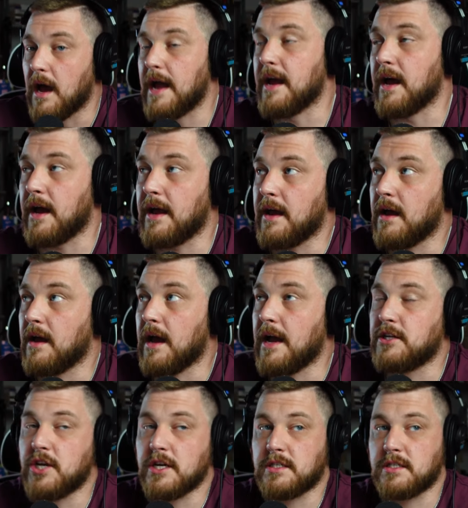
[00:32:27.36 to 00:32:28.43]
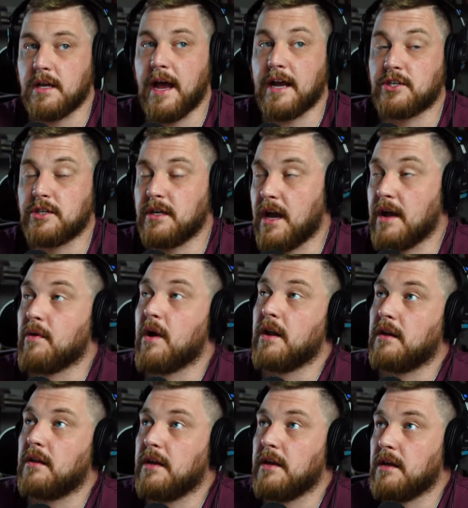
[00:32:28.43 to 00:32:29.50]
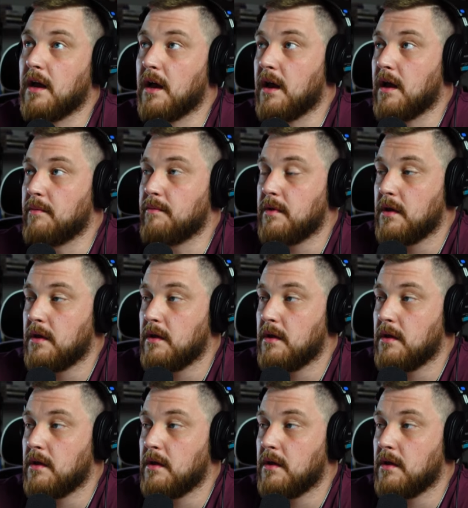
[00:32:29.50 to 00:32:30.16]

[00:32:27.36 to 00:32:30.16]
I I uh, I just actually, ironically, um,